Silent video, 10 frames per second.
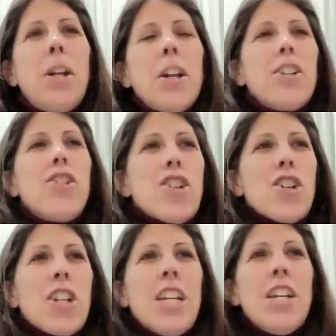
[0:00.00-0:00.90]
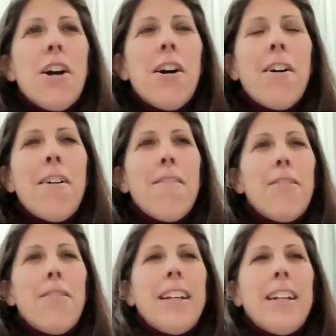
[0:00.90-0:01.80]
been on a journey
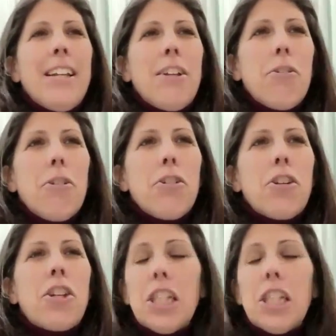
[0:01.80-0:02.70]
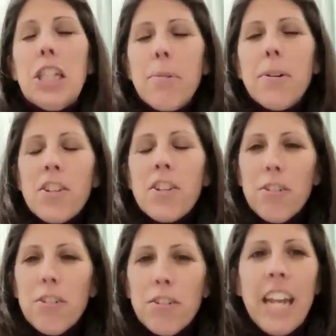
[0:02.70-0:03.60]
of deliberate
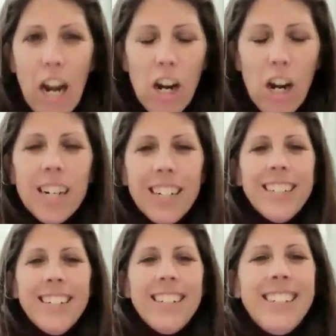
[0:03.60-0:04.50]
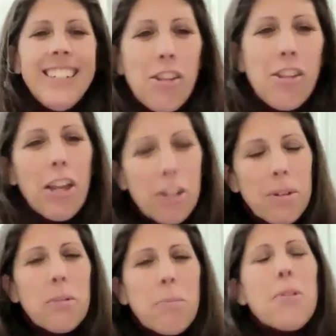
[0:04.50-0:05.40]
self-care, and so that's
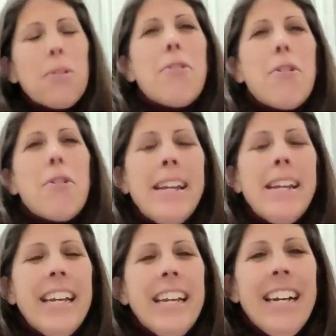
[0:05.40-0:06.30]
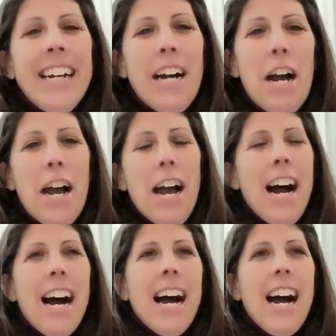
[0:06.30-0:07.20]
been supportive for me. Uh,
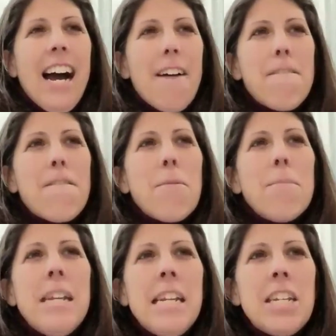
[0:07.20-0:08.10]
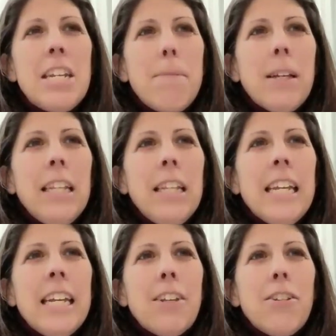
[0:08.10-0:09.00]
for me,
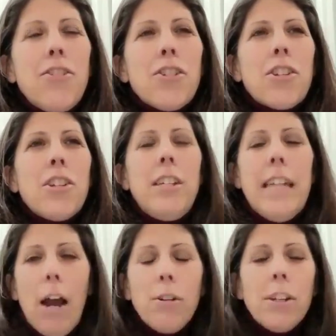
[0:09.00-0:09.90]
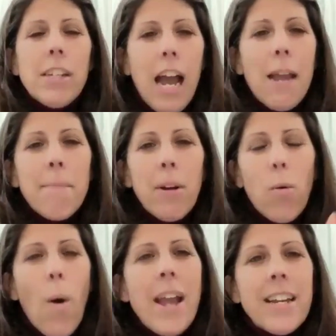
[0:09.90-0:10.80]
typically it is just downtime,
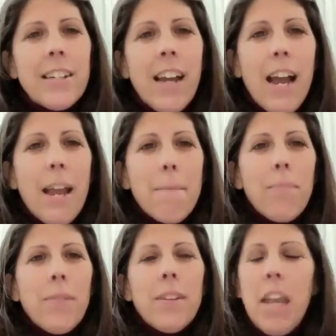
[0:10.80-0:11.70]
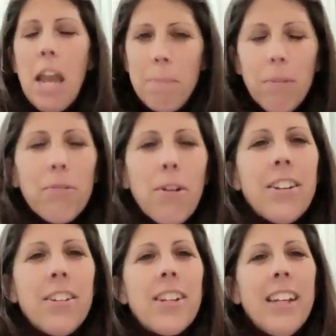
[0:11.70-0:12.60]
quiet time, can be with
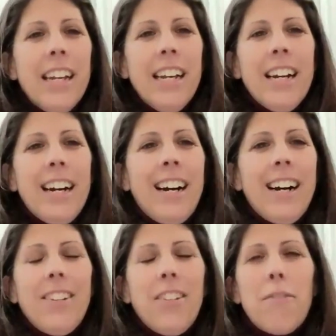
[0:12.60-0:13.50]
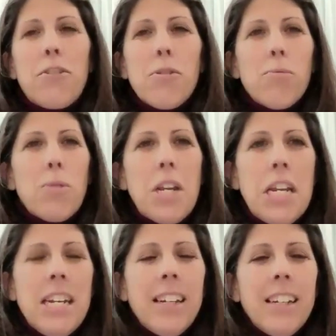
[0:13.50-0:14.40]
friends. Love to
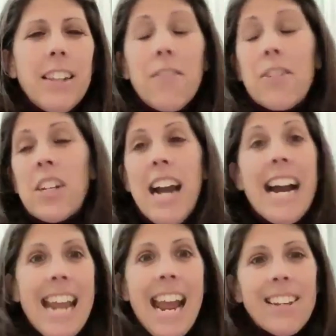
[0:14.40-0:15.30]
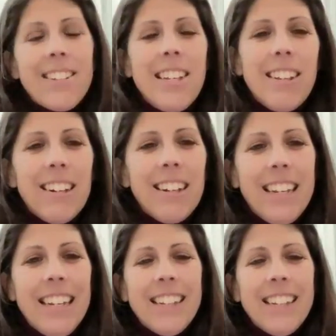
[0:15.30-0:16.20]
read, love to kayak
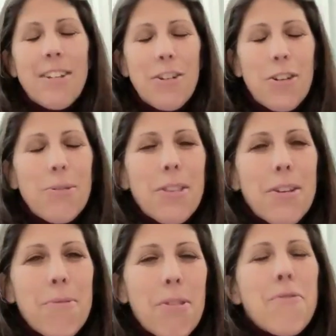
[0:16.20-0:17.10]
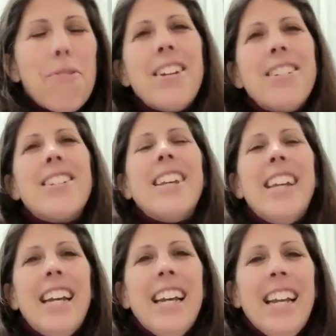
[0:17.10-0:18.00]
seasonally. That's usually with friends,
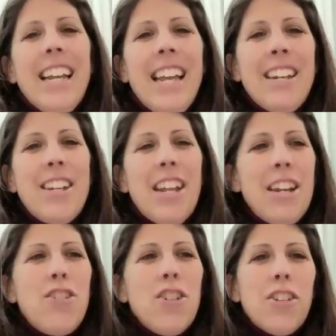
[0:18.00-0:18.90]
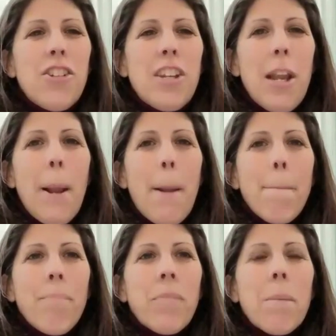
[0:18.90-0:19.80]
and just
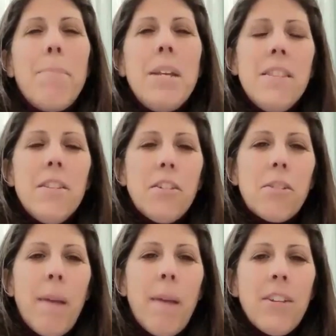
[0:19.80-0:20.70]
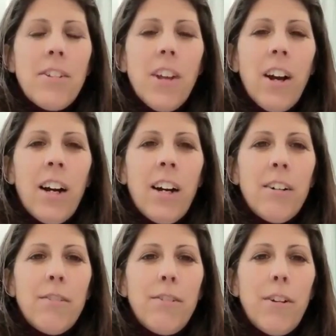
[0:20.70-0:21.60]
be in the space
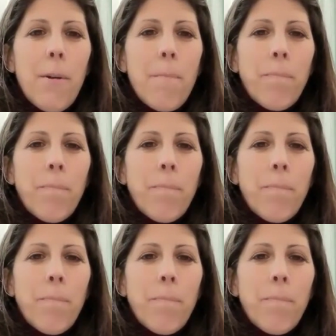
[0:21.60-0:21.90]
of